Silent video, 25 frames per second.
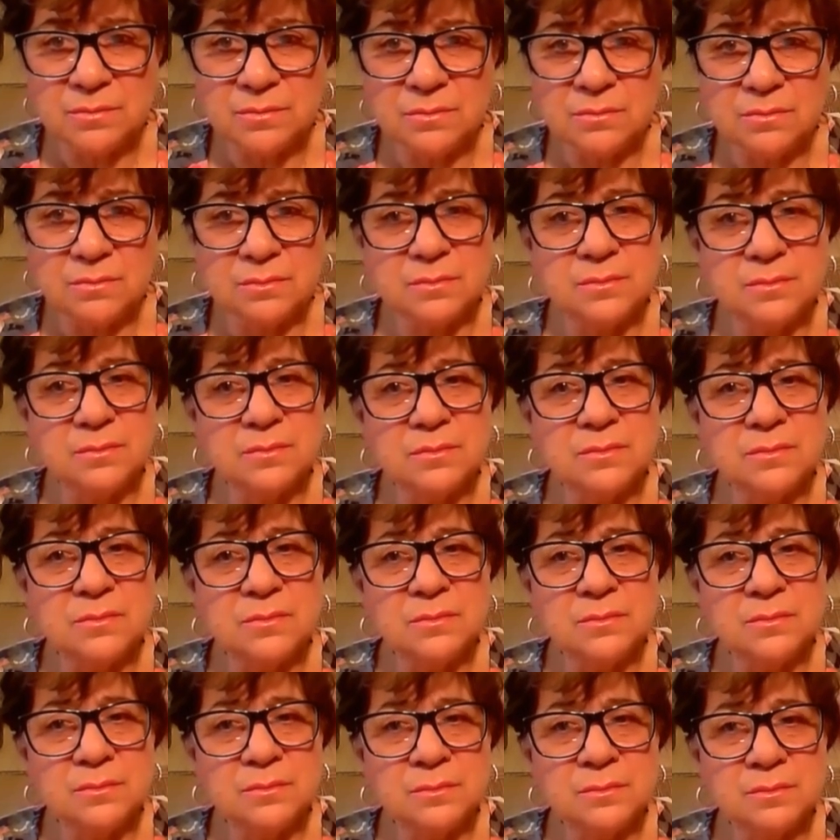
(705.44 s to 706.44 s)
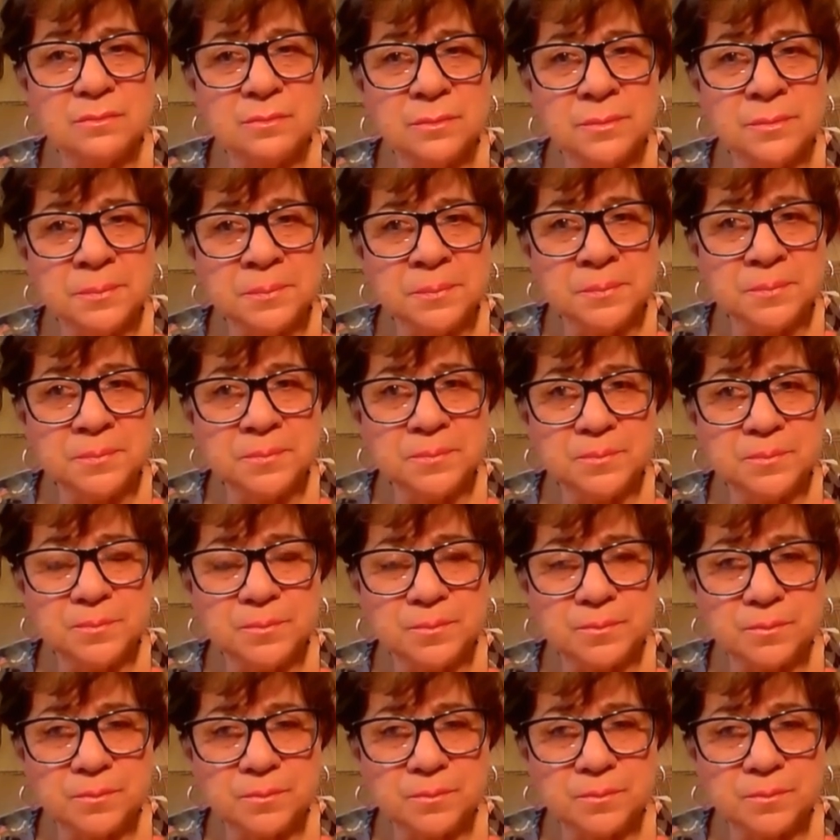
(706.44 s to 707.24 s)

[no speech]